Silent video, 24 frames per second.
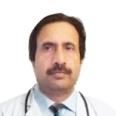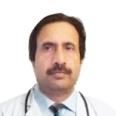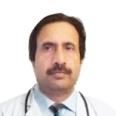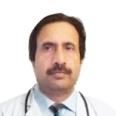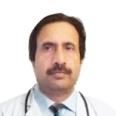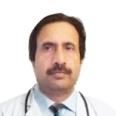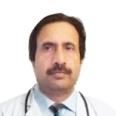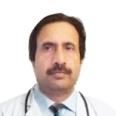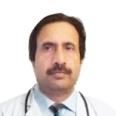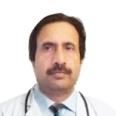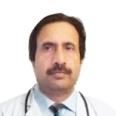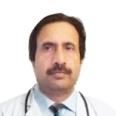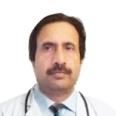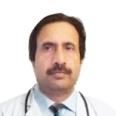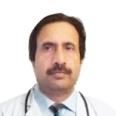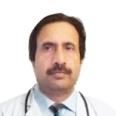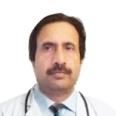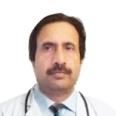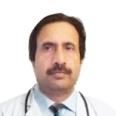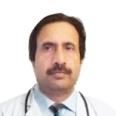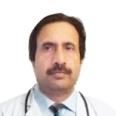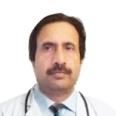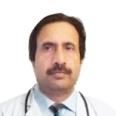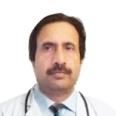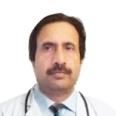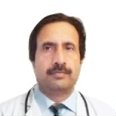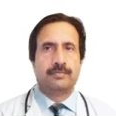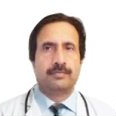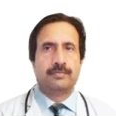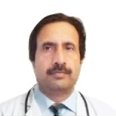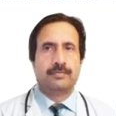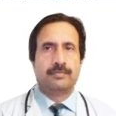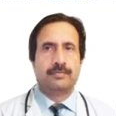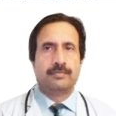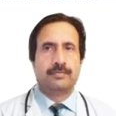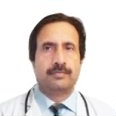
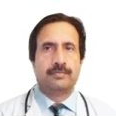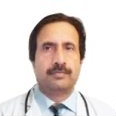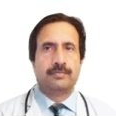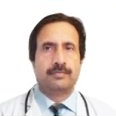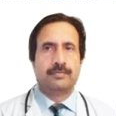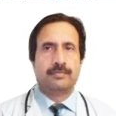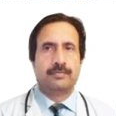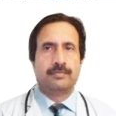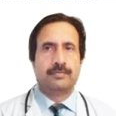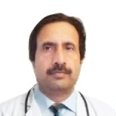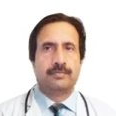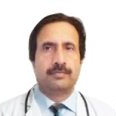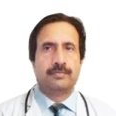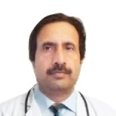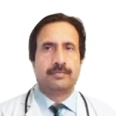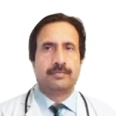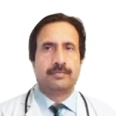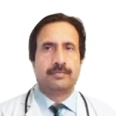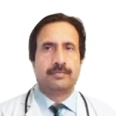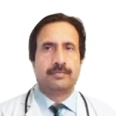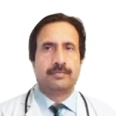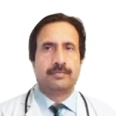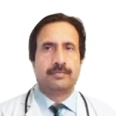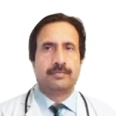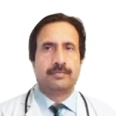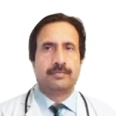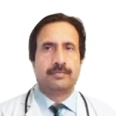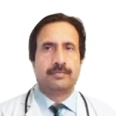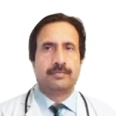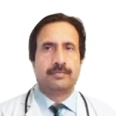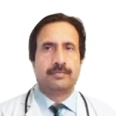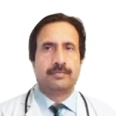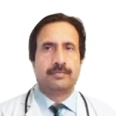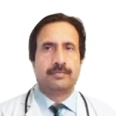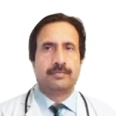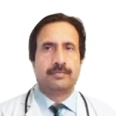
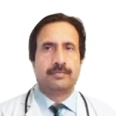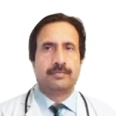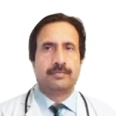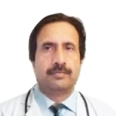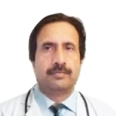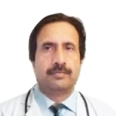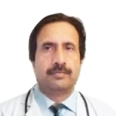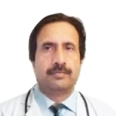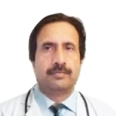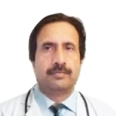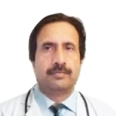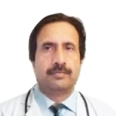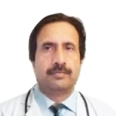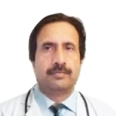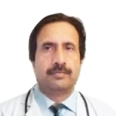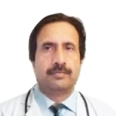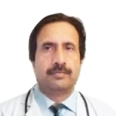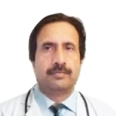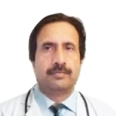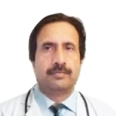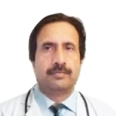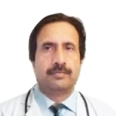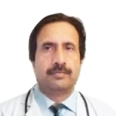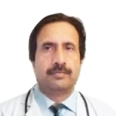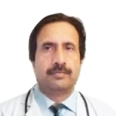This is a still picture; no speech is visible.